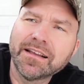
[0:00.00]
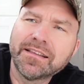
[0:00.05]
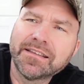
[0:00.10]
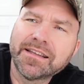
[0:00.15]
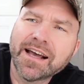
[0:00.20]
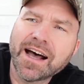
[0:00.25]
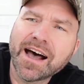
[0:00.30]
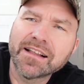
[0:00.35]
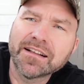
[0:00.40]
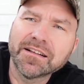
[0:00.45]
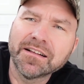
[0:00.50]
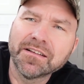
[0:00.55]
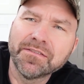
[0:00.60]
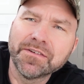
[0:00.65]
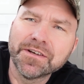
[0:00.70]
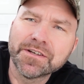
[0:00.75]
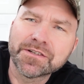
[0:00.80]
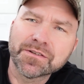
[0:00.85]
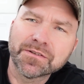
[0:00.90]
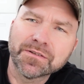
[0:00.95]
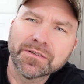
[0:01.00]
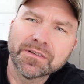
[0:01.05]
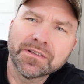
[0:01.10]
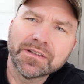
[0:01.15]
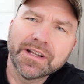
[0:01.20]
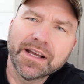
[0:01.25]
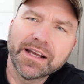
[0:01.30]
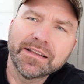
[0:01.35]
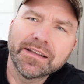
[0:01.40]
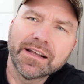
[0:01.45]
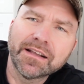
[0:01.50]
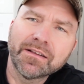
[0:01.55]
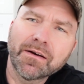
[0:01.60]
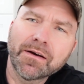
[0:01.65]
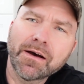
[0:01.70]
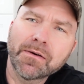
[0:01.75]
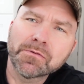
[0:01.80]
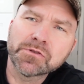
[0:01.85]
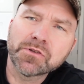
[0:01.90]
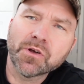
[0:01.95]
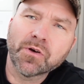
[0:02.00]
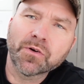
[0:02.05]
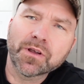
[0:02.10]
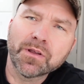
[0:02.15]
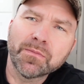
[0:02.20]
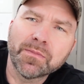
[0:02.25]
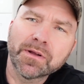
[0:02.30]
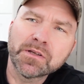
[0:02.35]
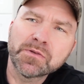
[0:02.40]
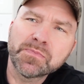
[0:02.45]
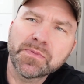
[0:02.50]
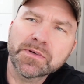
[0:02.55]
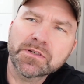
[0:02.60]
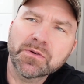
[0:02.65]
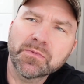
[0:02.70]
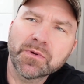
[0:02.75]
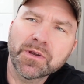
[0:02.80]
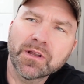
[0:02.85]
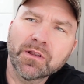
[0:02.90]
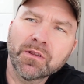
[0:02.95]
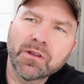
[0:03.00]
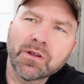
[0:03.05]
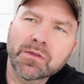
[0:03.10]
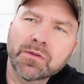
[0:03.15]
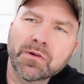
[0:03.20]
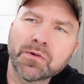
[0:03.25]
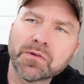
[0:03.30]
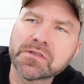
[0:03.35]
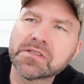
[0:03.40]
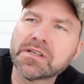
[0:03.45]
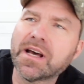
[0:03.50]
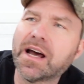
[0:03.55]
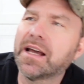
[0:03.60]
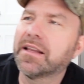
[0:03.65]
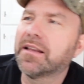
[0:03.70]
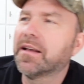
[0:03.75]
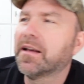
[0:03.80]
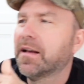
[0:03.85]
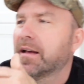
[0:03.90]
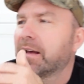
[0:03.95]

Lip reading: tunnel vision that I was talking about, especially when you look through the sight.